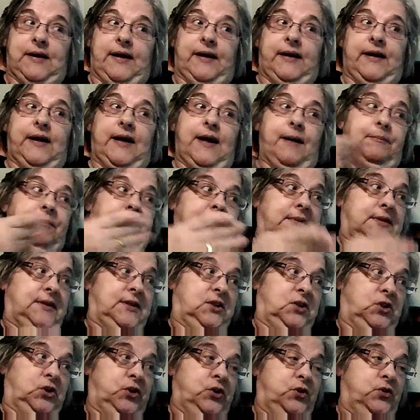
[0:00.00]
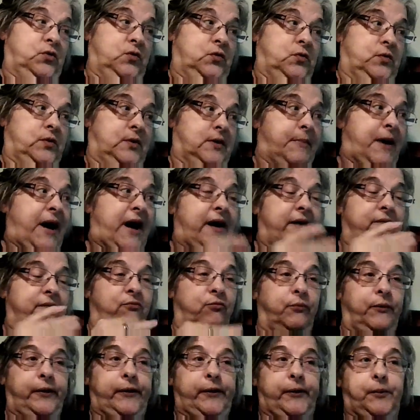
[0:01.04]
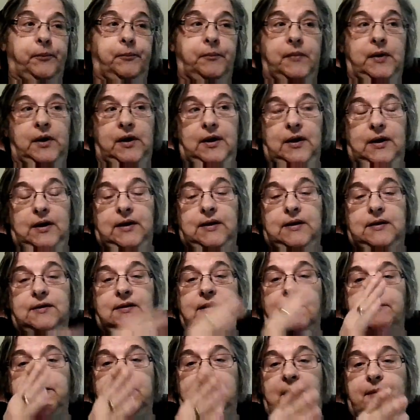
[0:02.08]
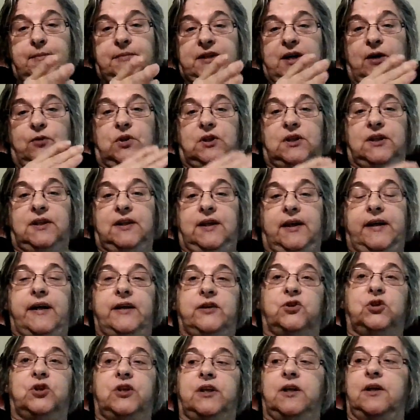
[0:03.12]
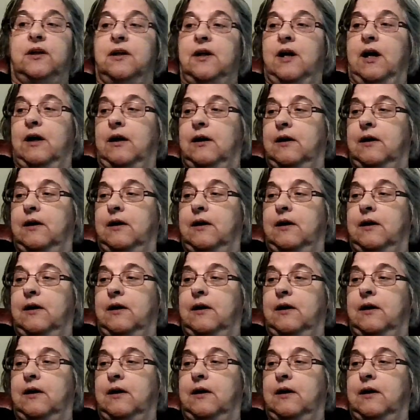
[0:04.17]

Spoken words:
I get up to the bathroom, sometimes out to the kitchen,